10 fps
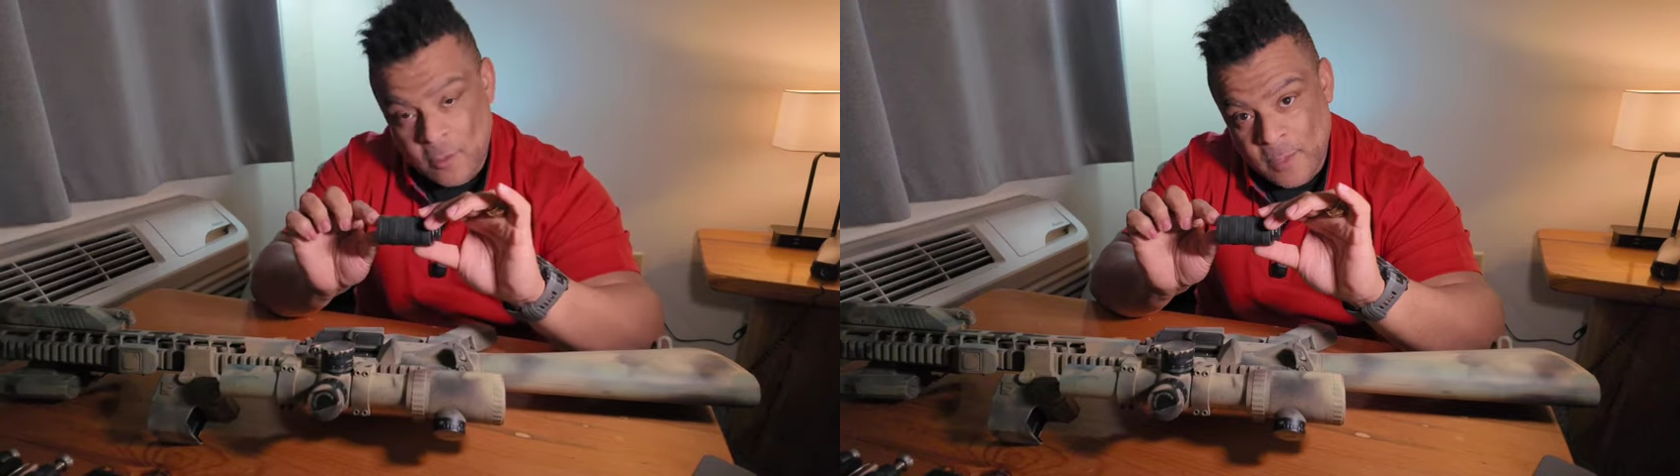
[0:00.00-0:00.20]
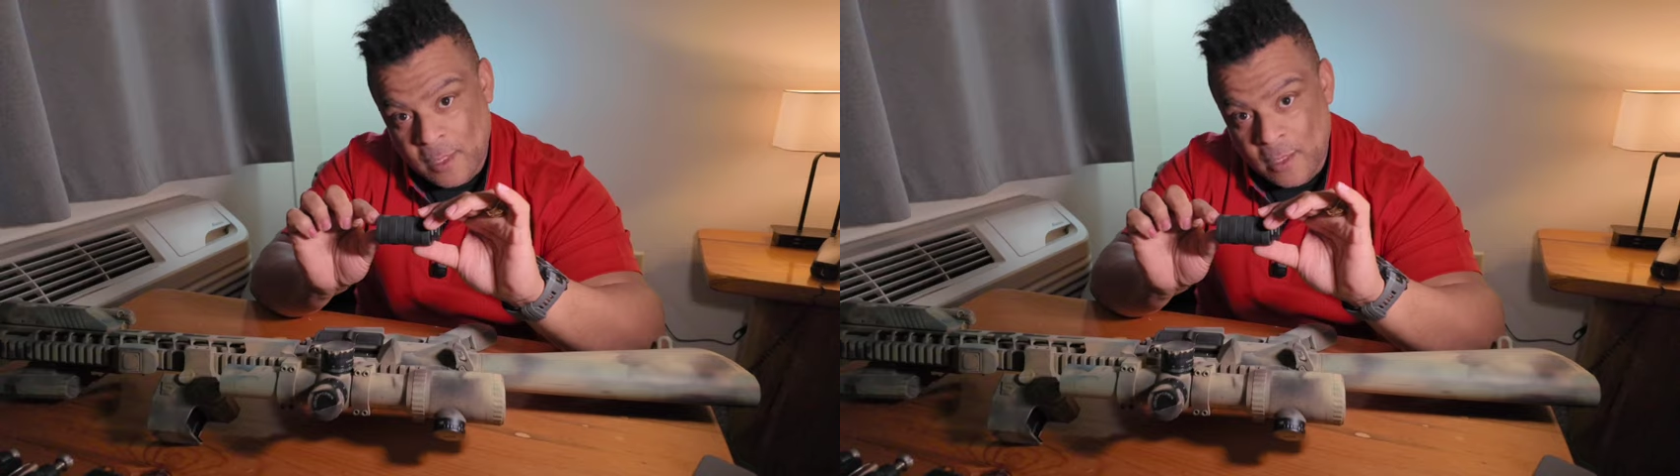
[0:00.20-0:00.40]

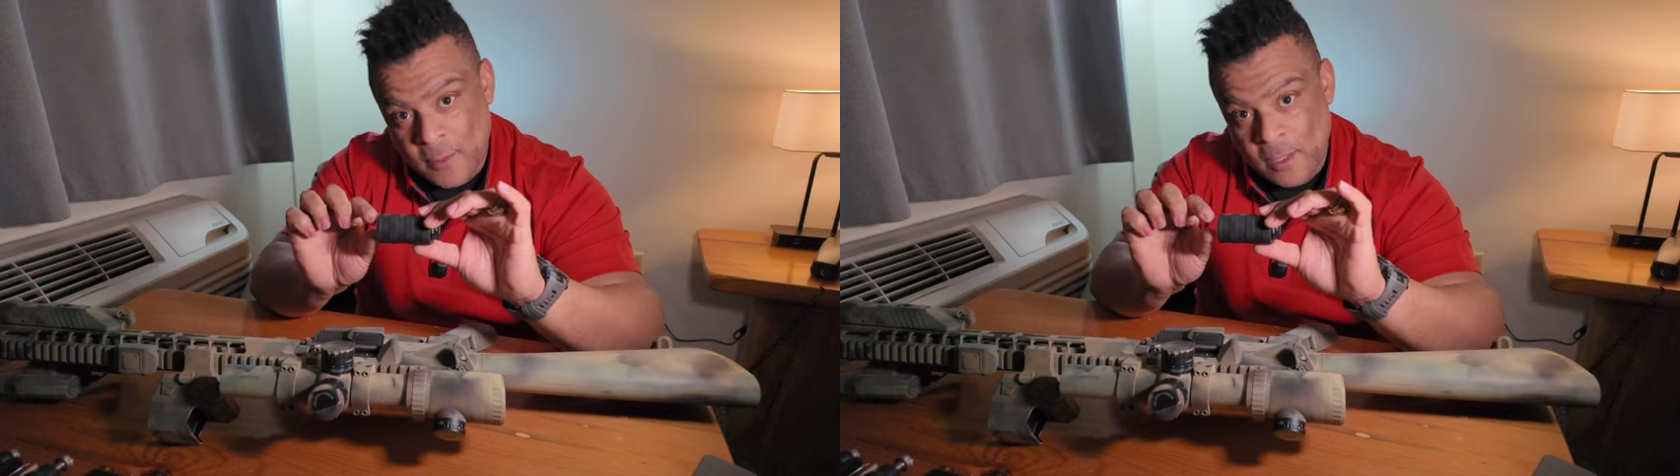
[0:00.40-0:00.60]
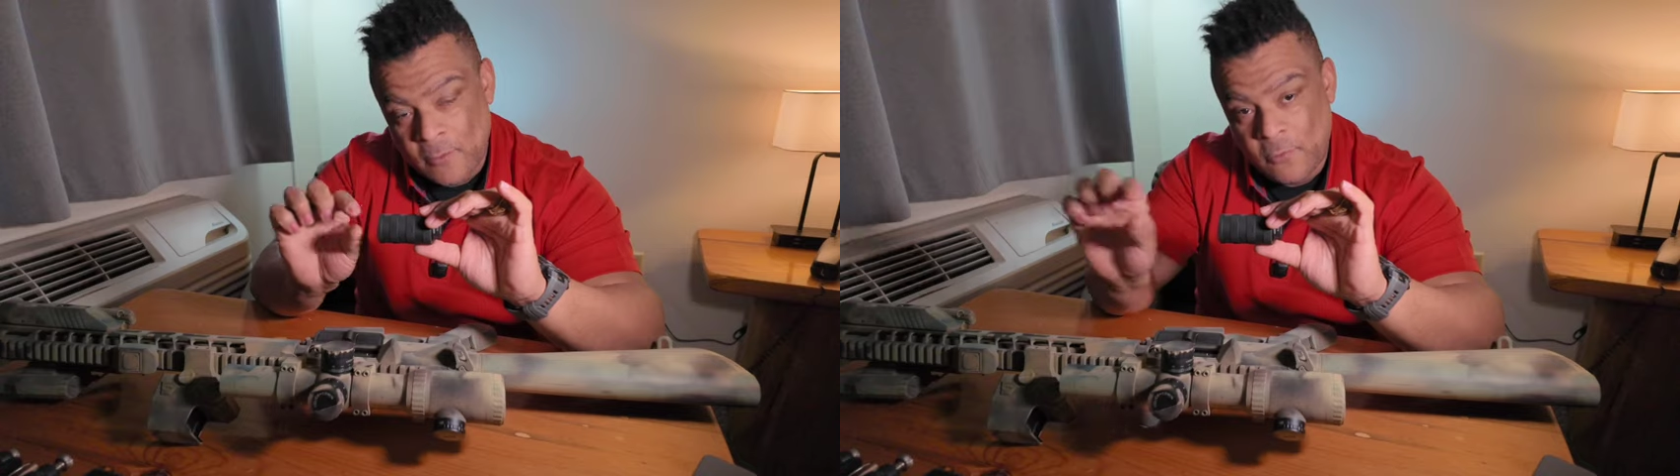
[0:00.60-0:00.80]
going to be
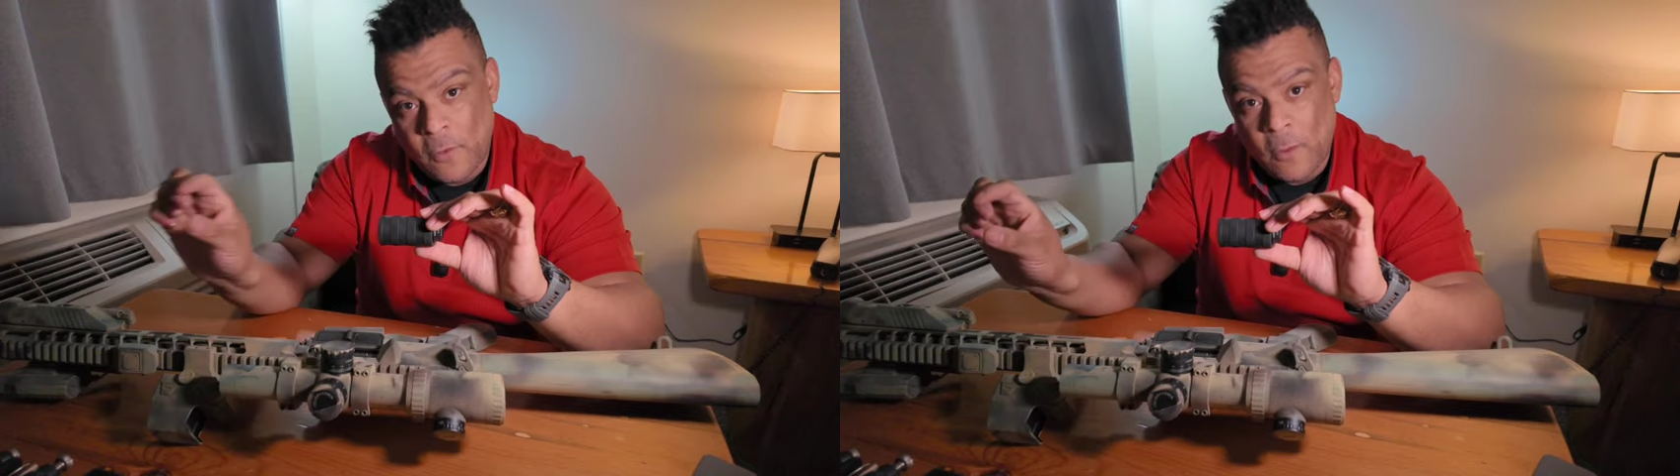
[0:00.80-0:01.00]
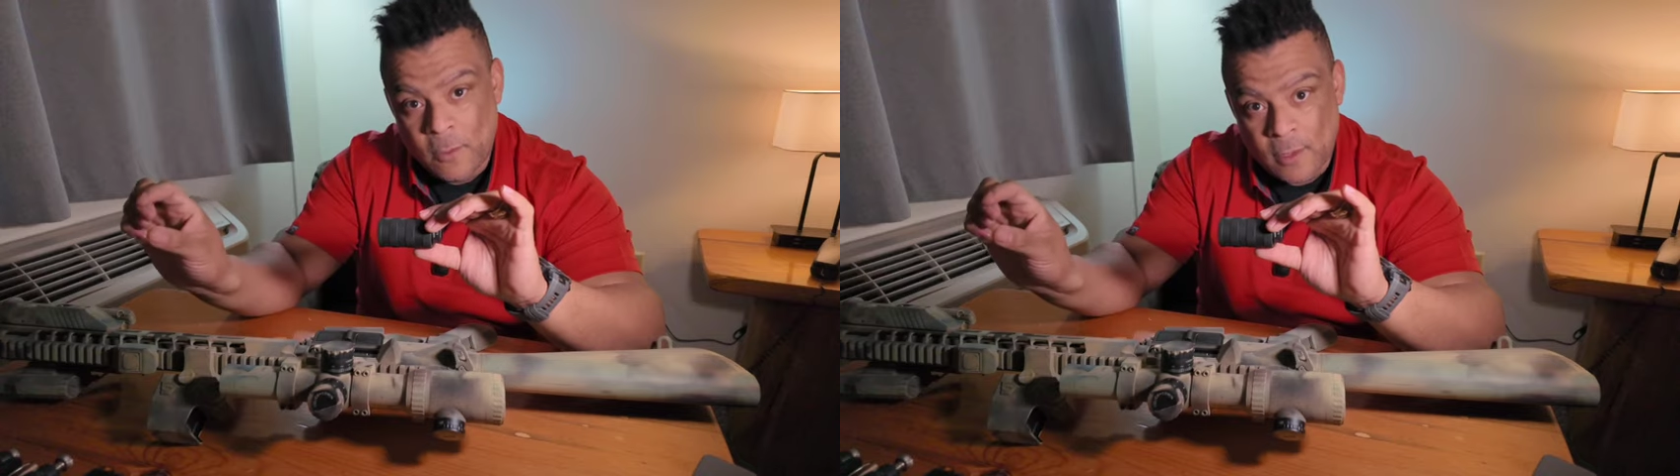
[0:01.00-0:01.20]
coming
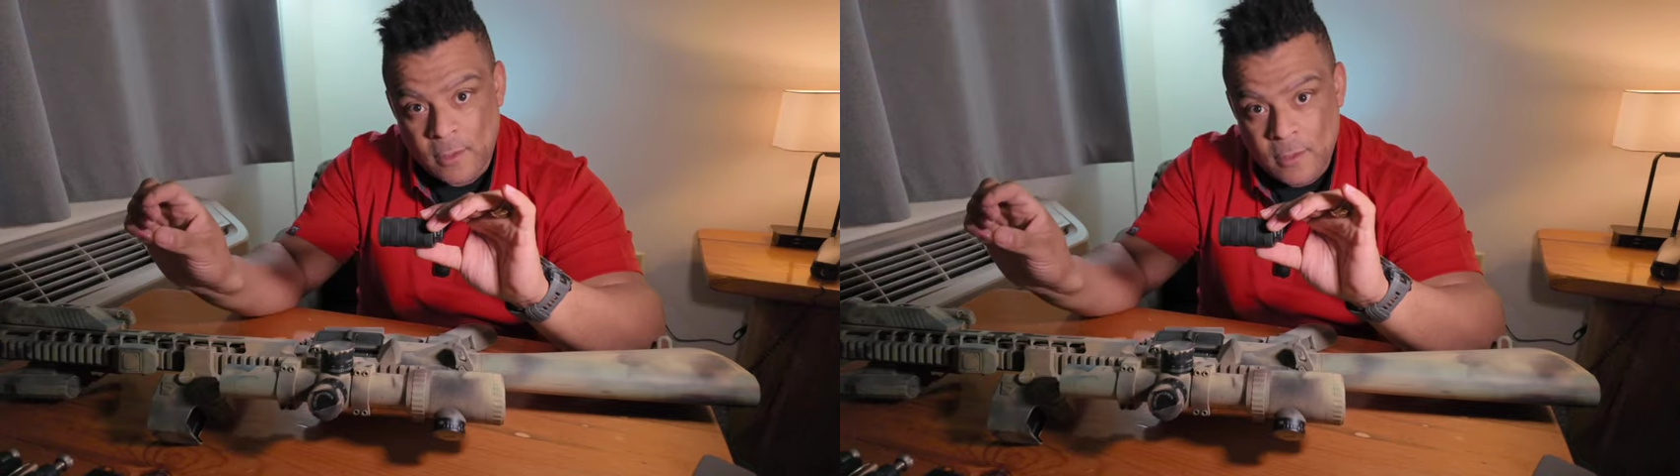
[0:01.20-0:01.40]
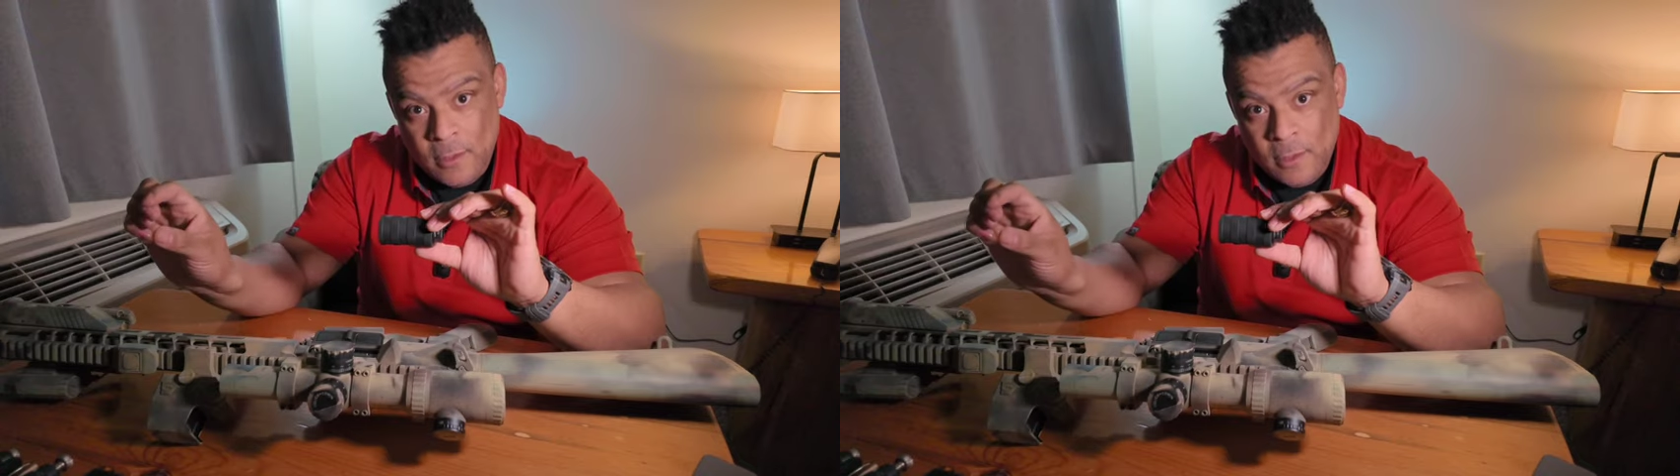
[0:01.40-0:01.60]

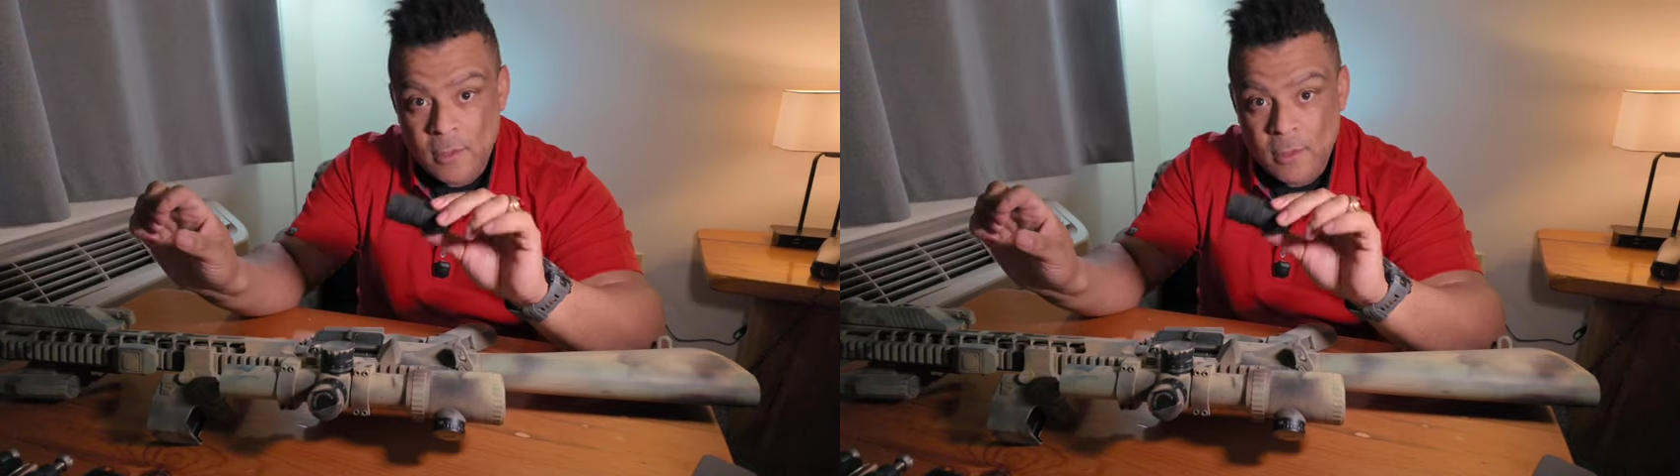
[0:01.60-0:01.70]
forward